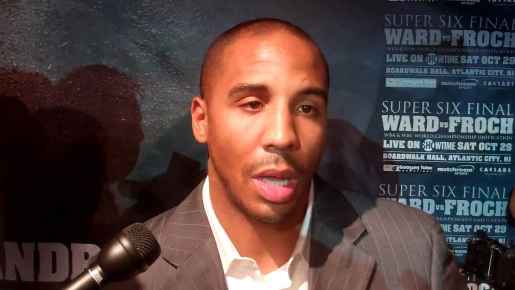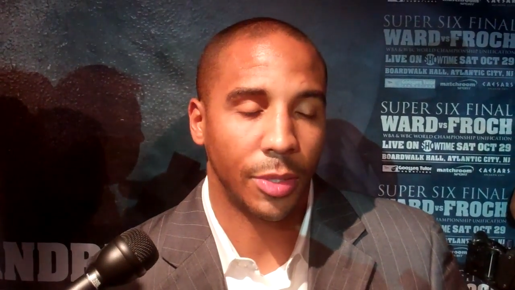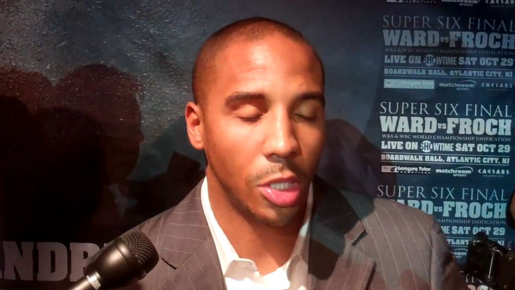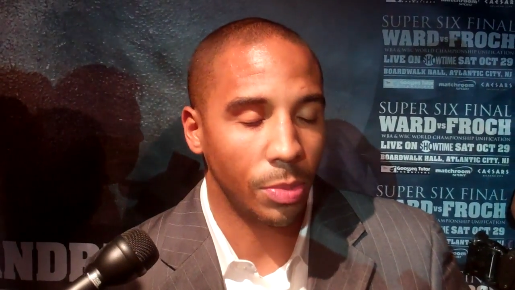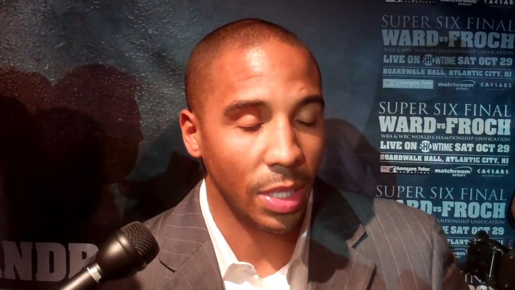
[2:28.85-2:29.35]

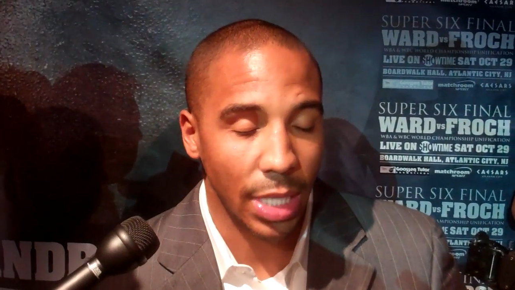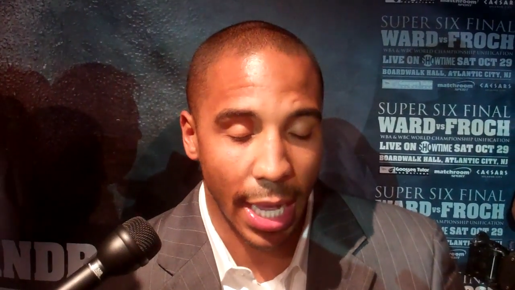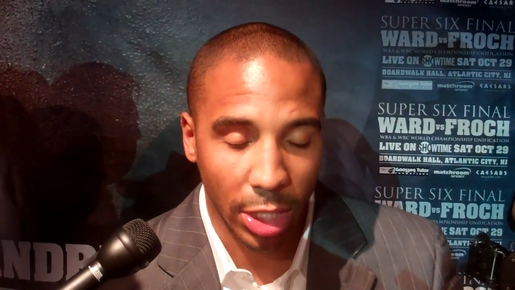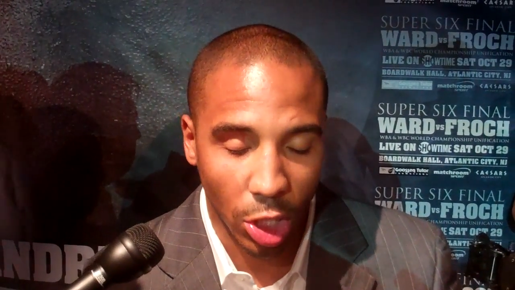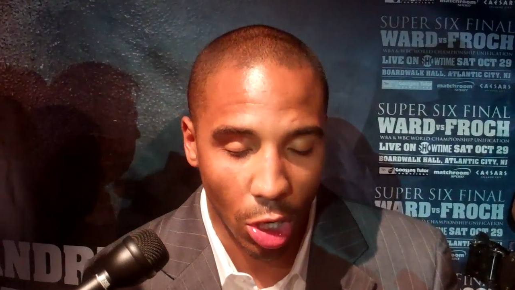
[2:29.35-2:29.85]
is
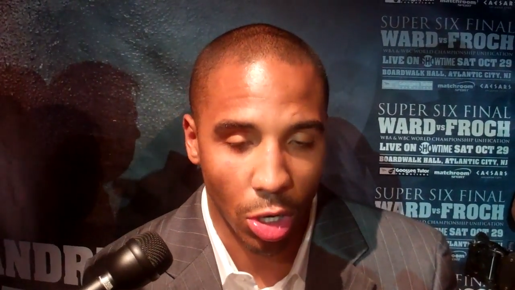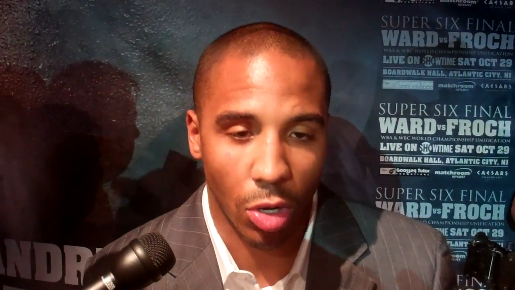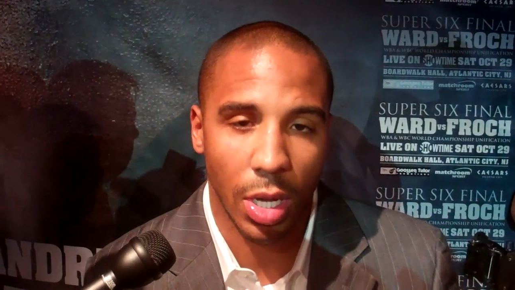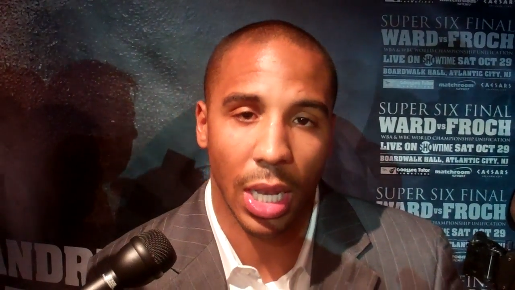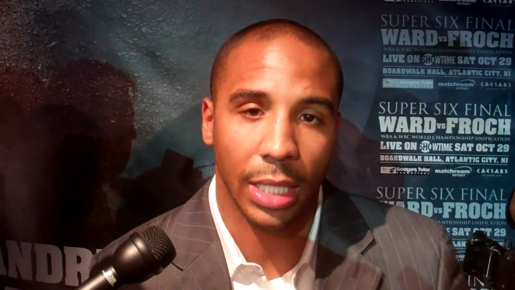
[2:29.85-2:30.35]

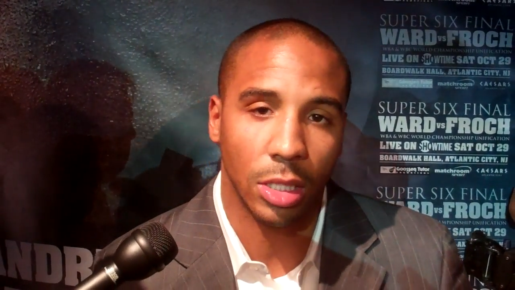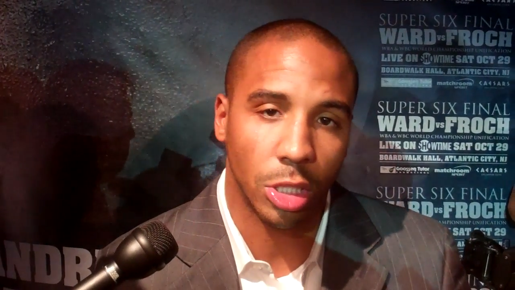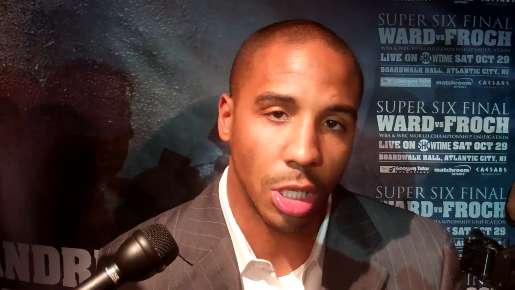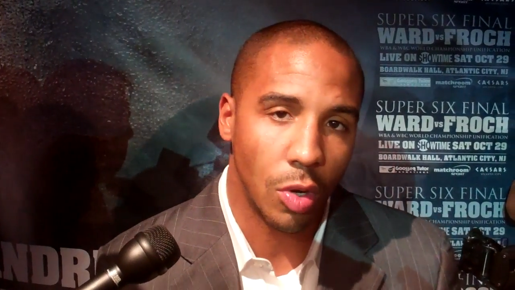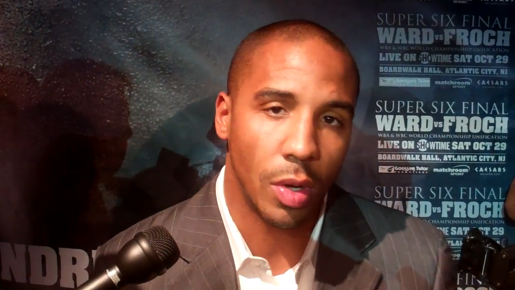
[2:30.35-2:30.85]
external. He likes to
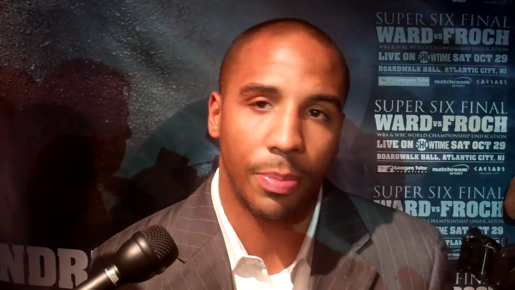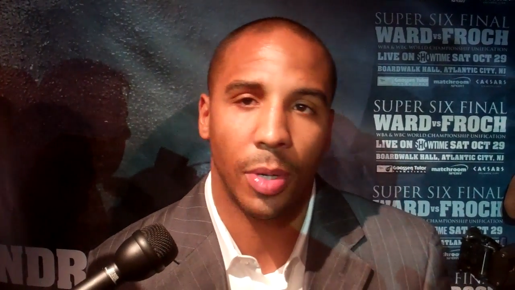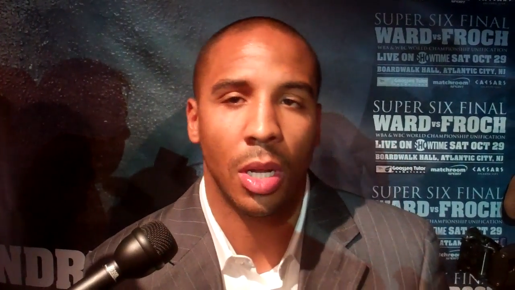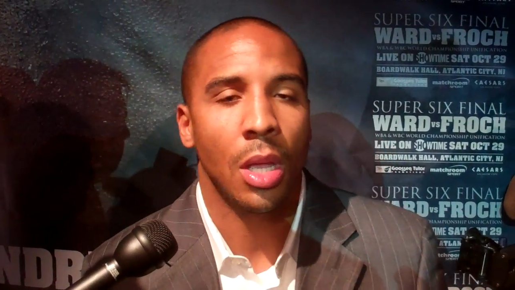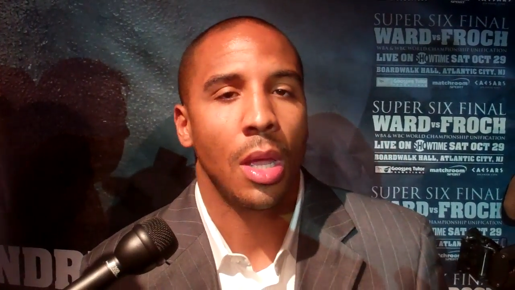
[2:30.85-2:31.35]
show it,
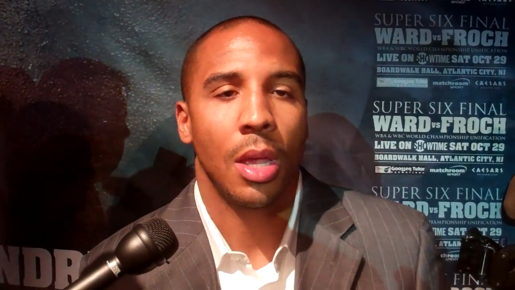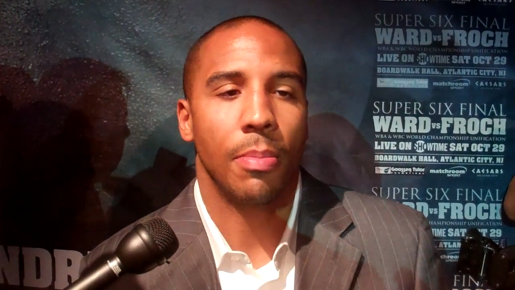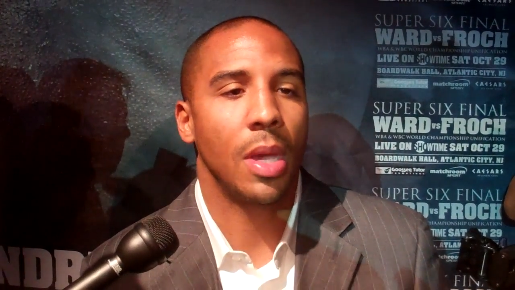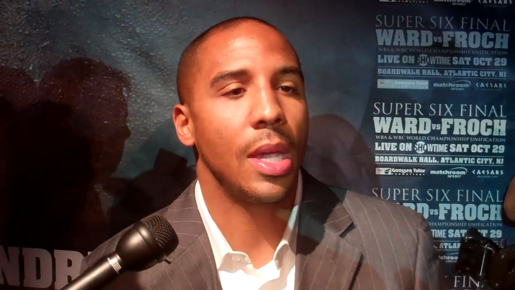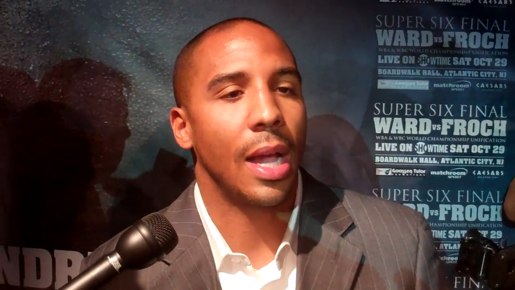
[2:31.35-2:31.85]
but
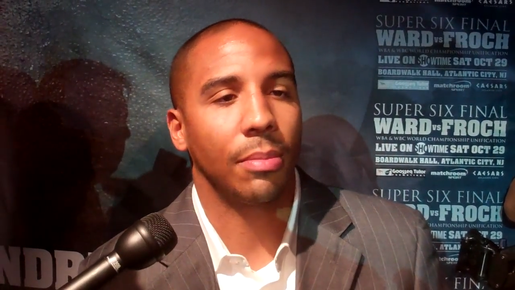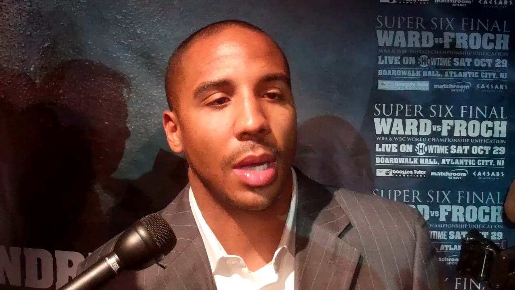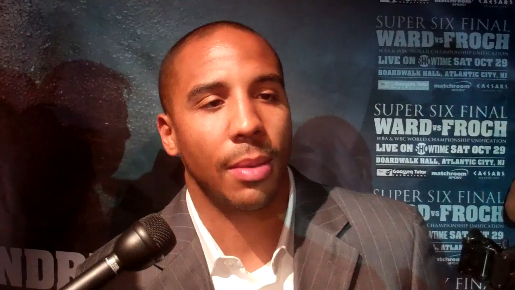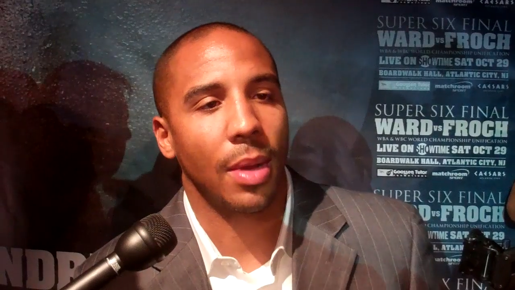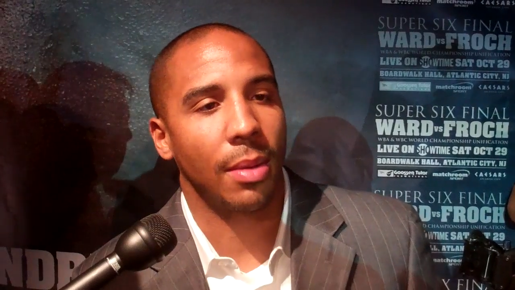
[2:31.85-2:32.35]
me,
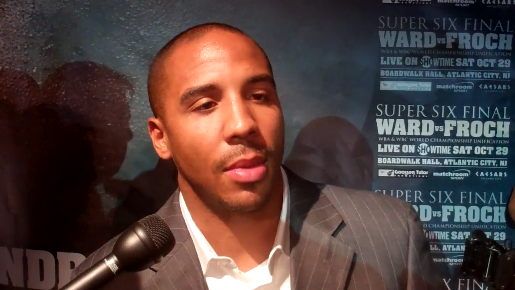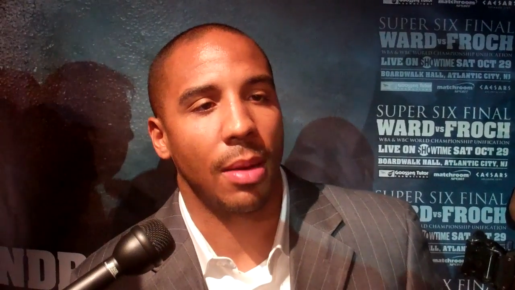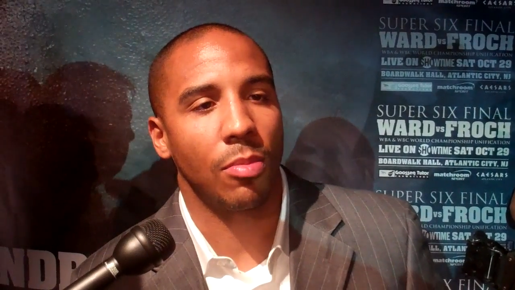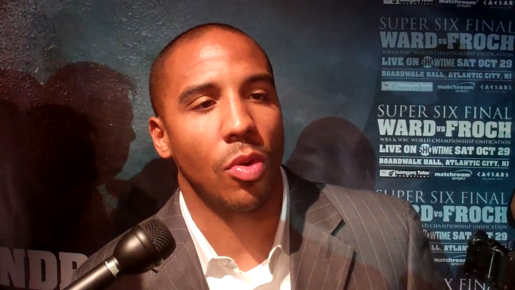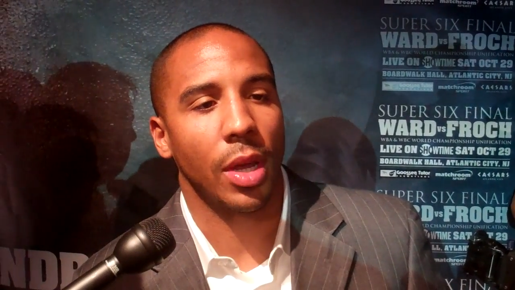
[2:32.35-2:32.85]

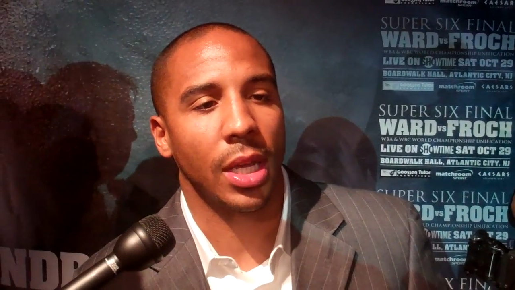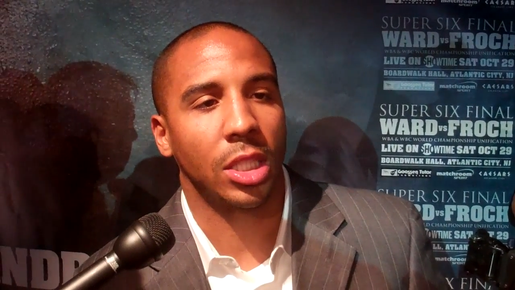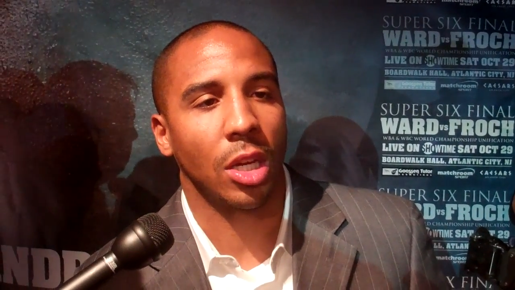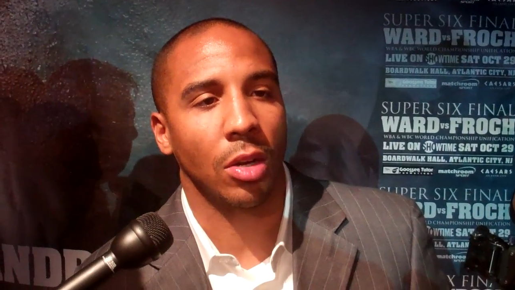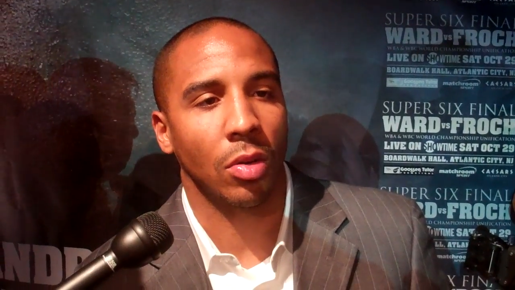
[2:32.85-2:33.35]
I'm more
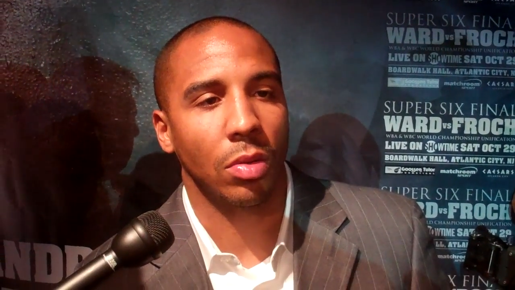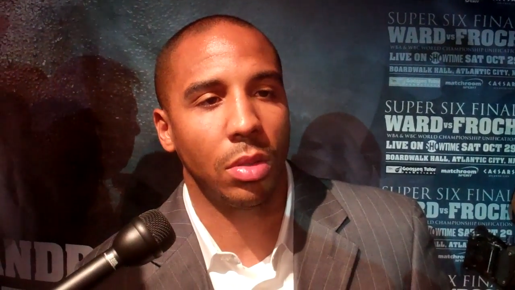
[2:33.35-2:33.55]
internal.